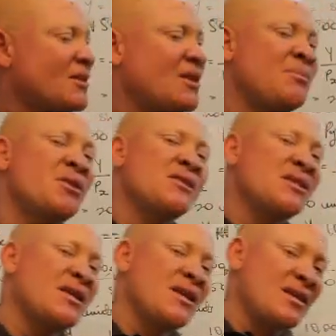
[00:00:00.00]
the
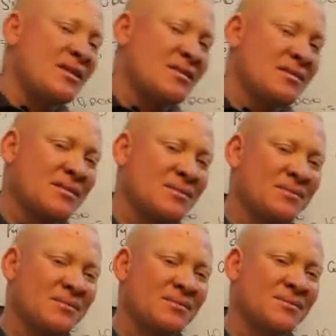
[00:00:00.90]
budget line
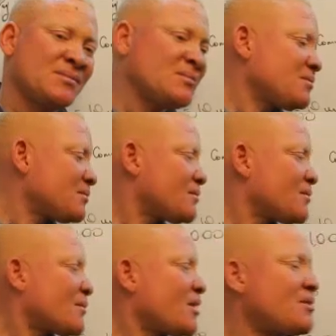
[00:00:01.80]

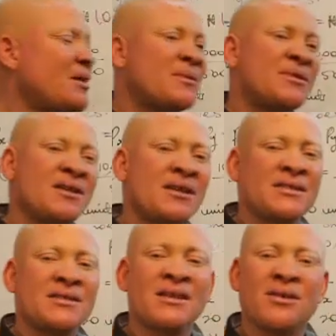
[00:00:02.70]

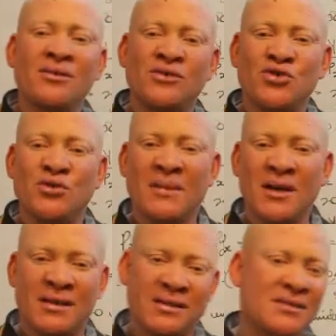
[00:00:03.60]
represents the
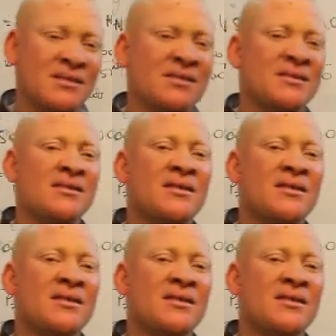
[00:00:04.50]
consumer's